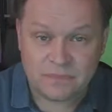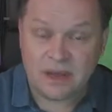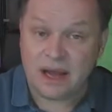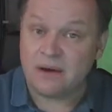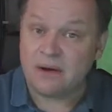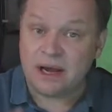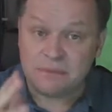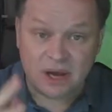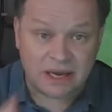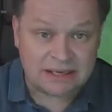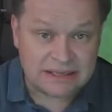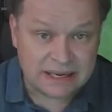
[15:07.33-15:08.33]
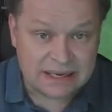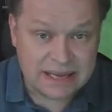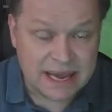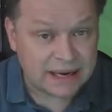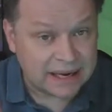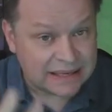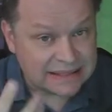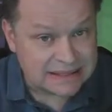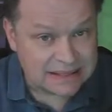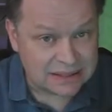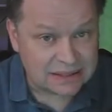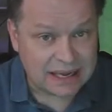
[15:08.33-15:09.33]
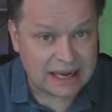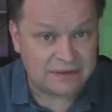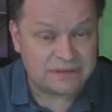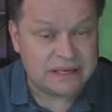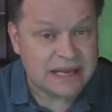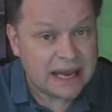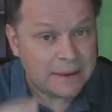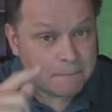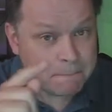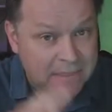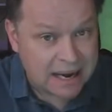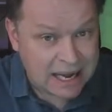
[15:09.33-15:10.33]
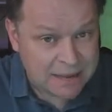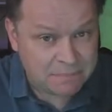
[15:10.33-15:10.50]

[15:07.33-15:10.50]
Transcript: Now, I'm not done yet. I still have to get my